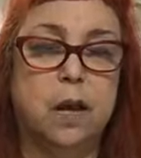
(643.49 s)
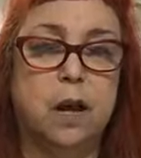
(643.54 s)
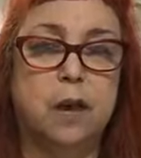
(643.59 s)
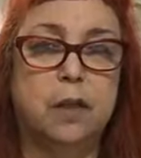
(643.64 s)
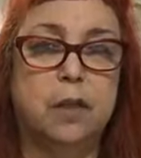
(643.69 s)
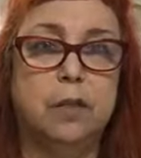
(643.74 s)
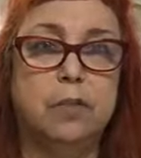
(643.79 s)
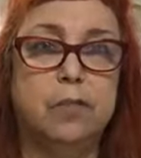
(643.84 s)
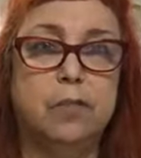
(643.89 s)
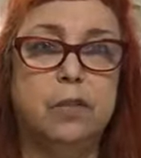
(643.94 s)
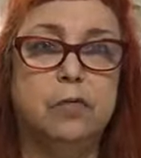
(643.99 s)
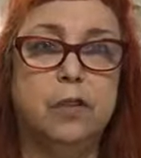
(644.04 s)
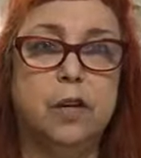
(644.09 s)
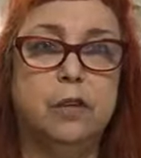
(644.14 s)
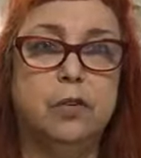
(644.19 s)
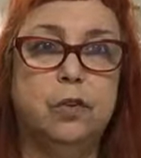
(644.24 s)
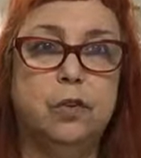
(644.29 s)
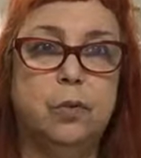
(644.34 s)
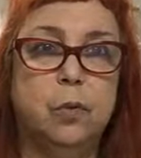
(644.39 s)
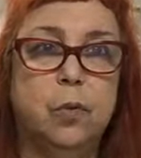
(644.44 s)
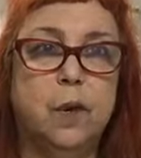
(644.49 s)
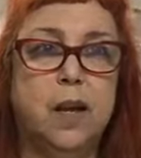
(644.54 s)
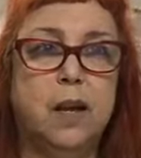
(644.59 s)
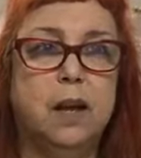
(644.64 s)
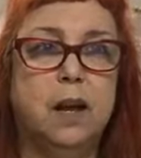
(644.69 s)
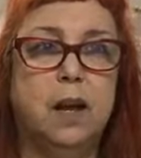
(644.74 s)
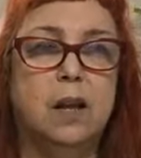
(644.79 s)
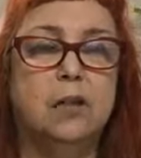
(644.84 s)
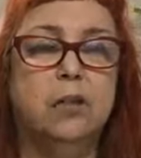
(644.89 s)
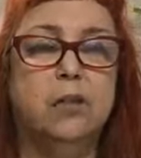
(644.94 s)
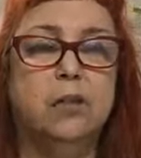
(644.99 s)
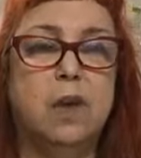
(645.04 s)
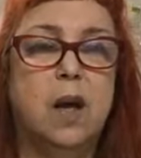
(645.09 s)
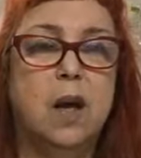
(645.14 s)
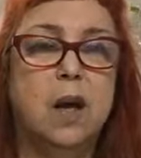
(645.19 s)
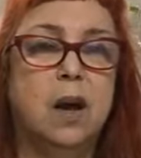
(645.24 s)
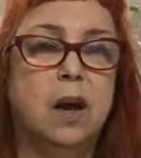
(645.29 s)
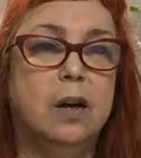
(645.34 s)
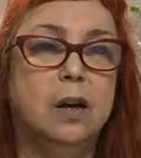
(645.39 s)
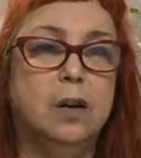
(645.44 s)
Out of the 52 weekends,
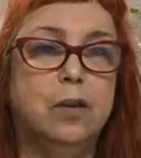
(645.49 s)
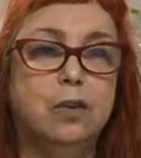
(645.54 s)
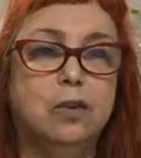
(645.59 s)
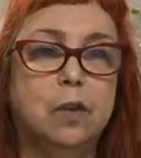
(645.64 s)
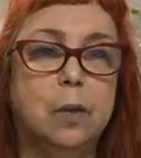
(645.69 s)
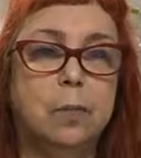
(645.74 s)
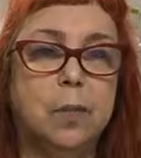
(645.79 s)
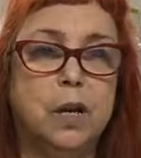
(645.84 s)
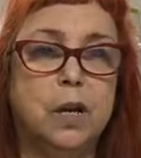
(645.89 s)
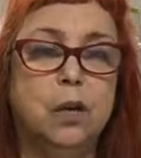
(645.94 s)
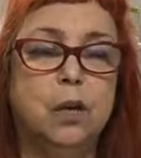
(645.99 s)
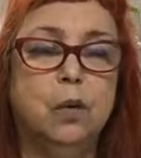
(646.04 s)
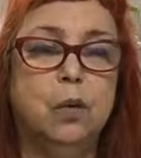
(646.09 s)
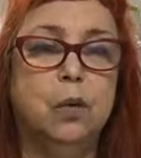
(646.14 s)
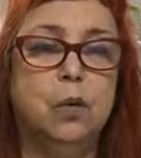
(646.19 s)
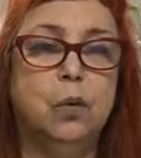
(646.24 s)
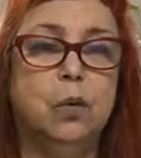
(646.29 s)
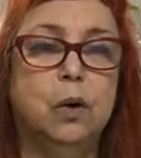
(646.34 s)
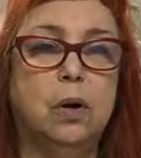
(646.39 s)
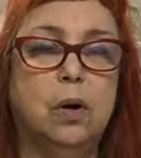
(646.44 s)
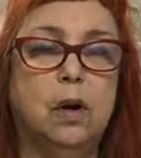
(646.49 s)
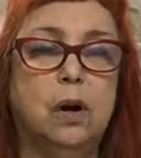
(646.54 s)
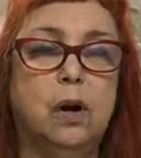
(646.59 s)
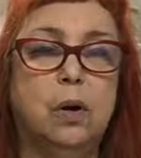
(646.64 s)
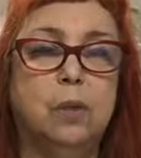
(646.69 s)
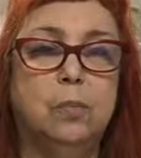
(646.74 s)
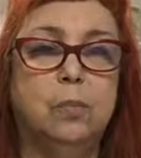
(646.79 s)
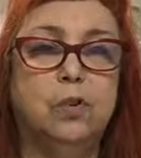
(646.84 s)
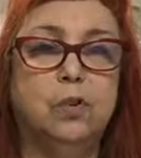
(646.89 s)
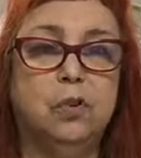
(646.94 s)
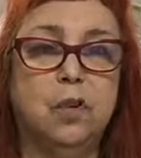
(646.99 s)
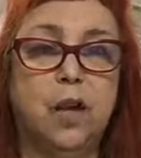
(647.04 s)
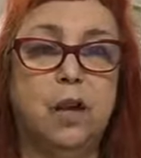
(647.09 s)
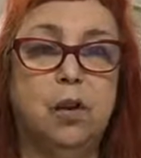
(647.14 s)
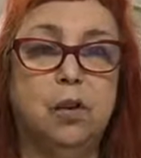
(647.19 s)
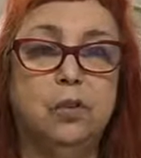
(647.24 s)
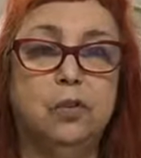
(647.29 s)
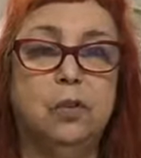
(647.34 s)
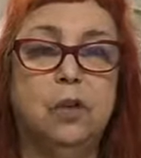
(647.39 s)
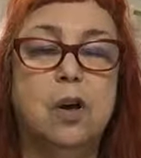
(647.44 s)
I know somebody who
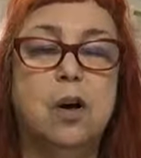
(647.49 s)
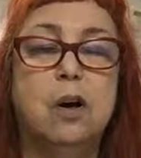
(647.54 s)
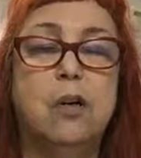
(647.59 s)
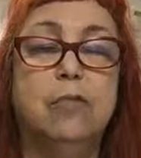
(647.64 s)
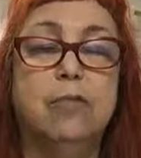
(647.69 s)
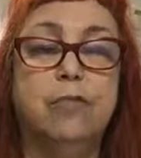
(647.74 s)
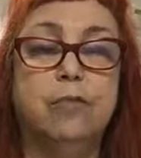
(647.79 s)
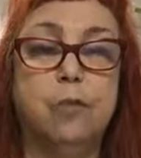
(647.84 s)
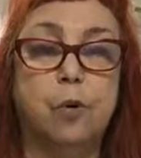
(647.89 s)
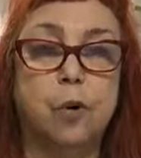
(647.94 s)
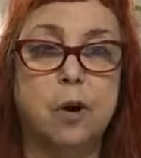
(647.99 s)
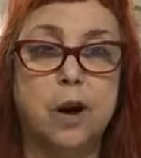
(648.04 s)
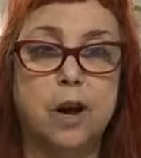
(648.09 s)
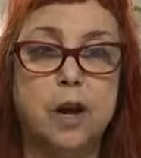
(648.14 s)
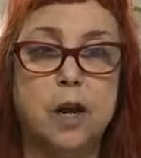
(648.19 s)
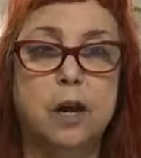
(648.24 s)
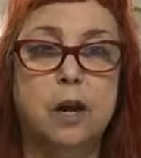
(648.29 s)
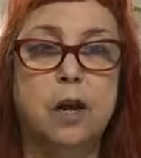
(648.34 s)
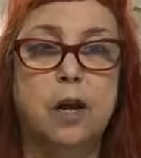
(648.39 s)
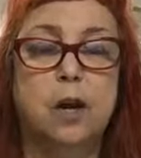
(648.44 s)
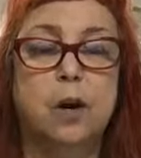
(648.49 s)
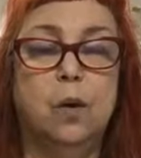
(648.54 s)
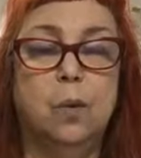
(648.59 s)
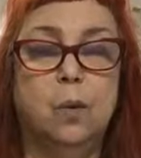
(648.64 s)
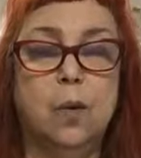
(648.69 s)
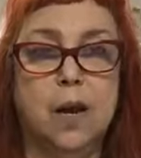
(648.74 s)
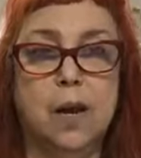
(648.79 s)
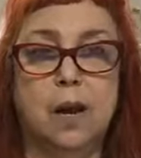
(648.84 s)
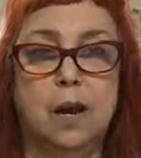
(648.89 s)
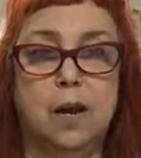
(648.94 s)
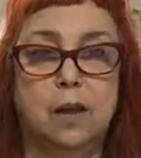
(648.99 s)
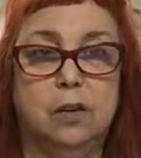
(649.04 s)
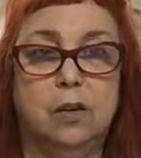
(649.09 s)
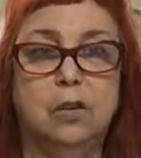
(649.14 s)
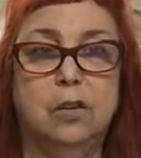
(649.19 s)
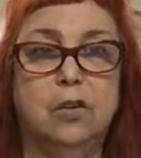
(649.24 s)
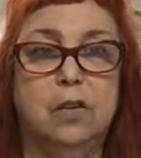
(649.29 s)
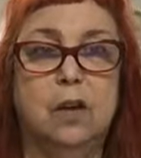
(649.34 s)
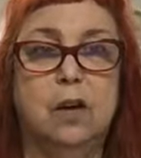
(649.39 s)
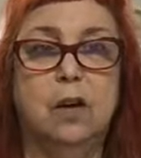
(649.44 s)
sells 40
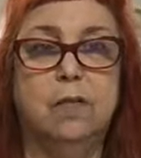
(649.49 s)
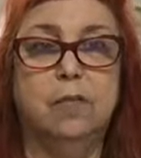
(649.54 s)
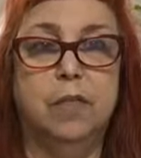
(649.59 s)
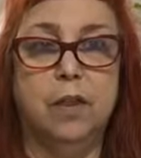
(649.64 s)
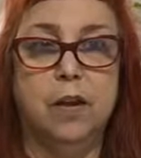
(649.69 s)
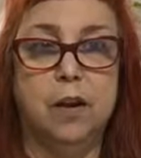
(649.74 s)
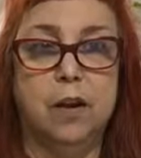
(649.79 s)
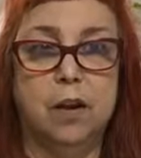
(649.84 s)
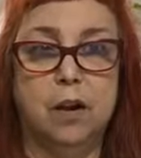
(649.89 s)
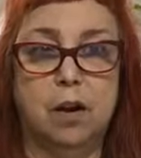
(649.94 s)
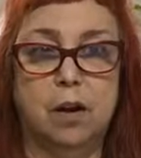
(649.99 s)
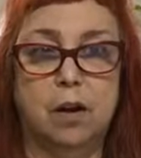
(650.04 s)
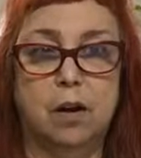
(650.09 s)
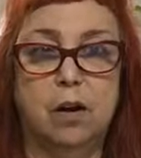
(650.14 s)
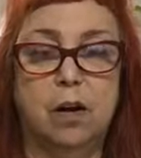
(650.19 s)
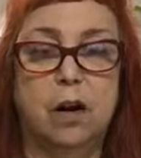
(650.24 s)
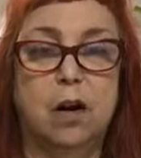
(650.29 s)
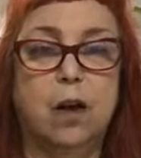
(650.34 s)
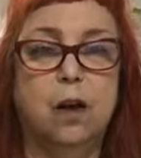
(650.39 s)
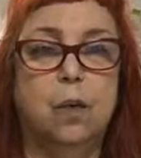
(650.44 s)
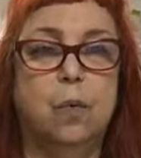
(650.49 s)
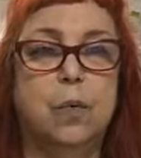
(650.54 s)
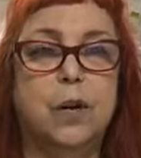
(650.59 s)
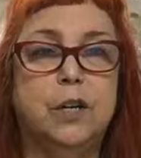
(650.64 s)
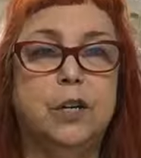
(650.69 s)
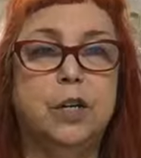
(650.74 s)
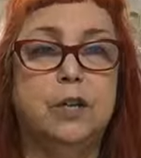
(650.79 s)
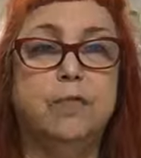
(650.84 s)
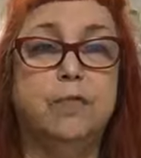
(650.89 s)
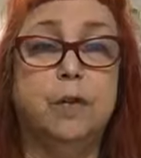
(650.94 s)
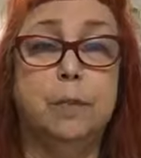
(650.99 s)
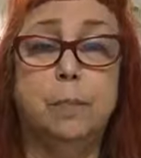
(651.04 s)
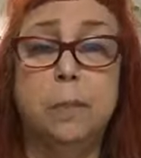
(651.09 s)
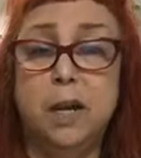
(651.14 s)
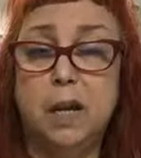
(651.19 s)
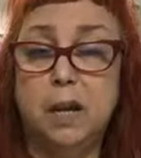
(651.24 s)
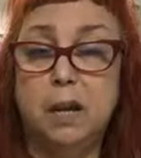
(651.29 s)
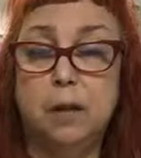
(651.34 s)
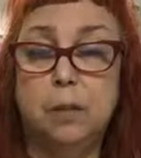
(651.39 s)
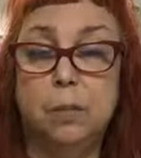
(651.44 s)
weekends of the year, which for
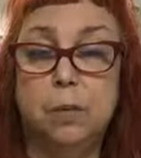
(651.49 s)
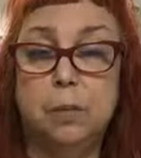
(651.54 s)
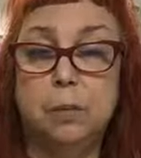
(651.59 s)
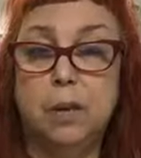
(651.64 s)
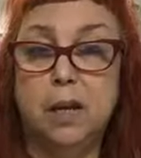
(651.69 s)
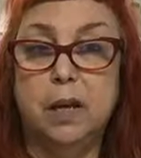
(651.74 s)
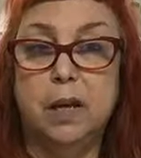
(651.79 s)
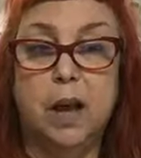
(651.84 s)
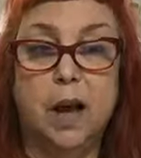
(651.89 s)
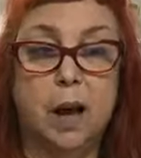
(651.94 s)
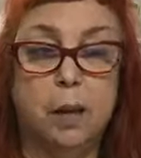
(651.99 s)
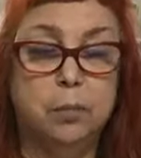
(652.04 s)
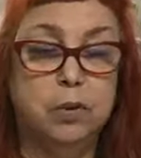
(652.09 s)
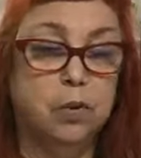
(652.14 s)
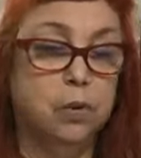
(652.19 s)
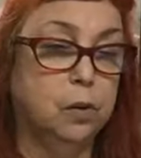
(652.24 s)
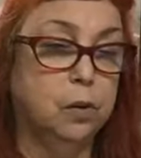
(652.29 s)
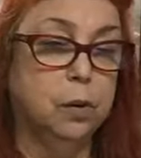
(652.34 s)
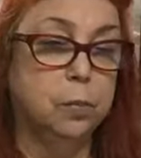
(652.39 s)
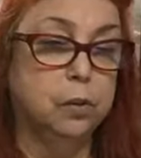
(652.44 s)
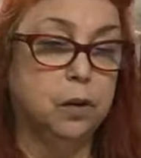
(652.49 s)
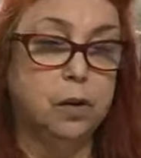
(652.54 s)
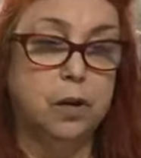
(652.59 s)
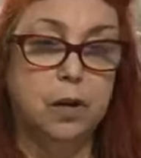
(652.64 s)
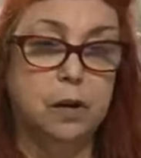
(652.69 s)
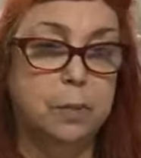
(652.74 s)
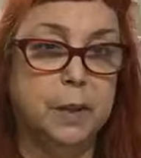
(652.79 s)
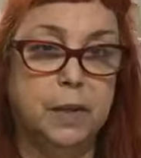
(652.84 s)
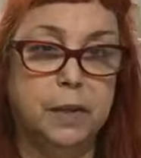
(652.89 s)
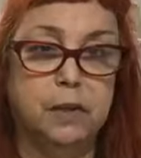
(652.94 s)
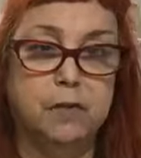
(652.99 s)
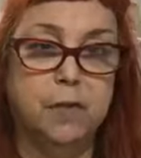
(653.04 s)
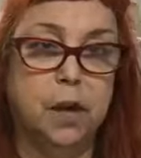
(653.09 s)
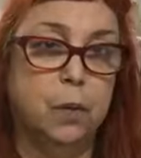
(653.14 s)
me would be absolutely prohibitive.